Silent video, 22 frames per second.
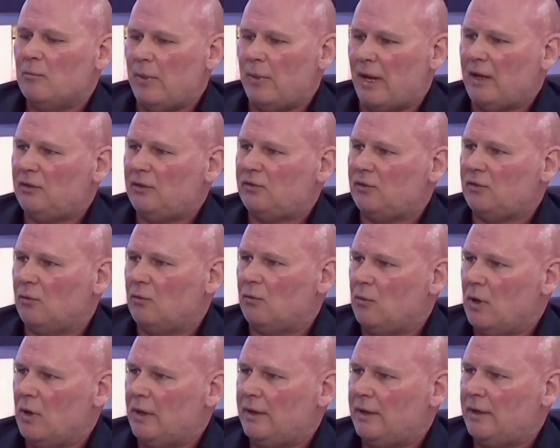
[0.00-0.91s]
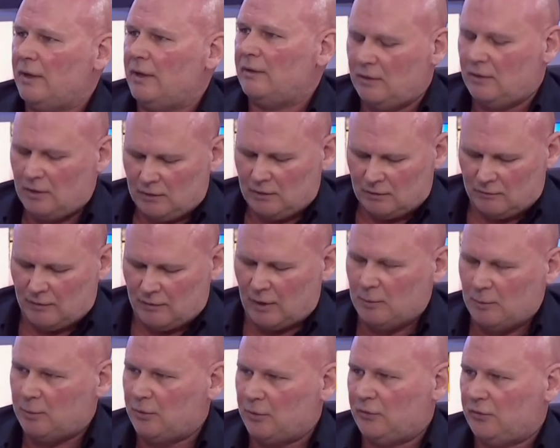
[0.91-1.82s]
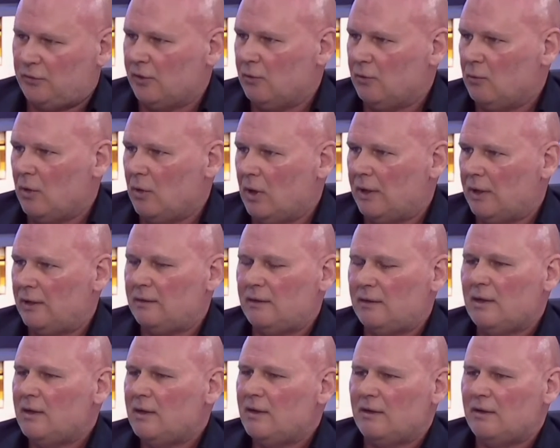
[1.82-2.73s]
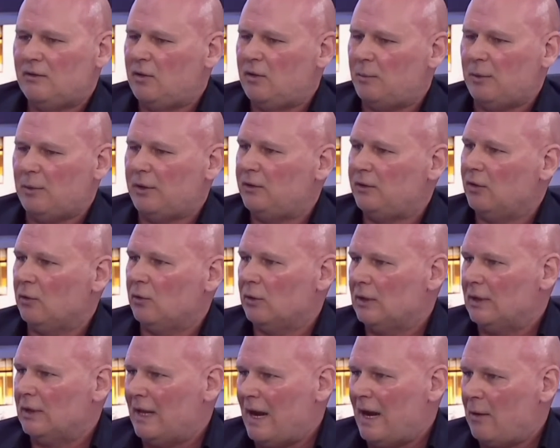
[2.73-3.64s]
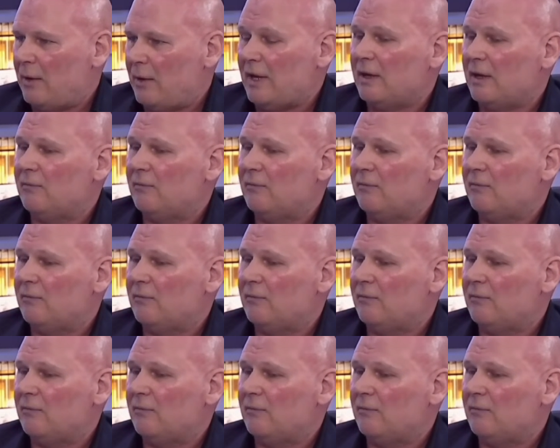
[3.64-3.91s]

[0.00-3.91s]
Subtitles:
Banks don't want it. Developers don't want it. Typically don't allow it.